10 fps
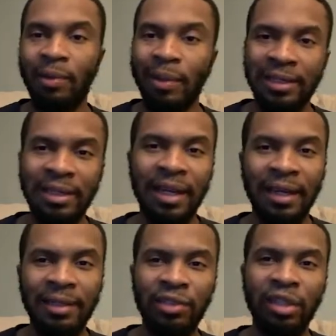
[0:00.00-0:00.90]
ways to
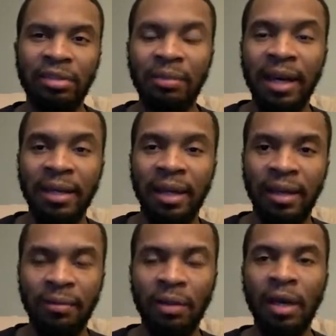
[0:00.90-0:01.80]
like adjust my
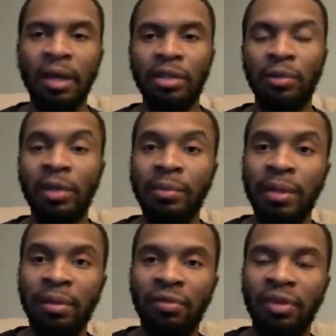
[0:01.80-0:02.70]
game to really be
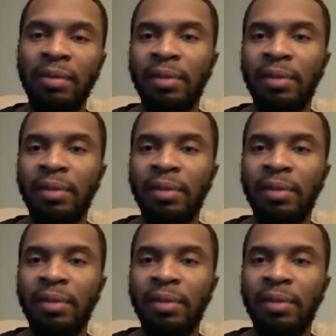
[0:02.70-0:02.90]
able to fit it,